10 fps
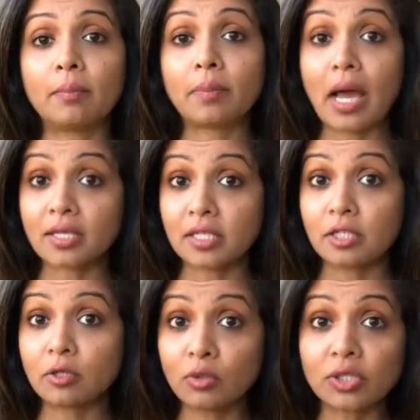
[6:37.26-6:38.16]

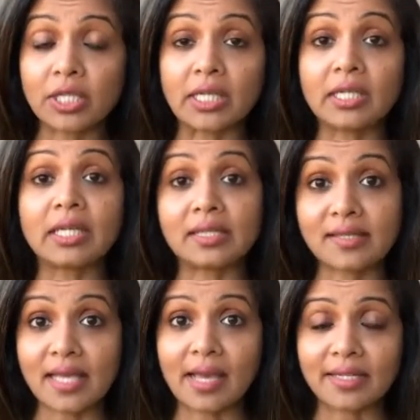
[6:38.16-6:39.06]
plastic coating
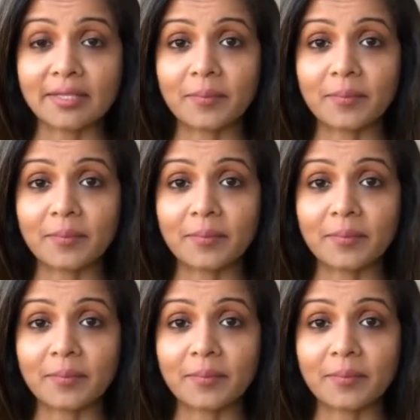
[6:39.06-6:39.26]
inside.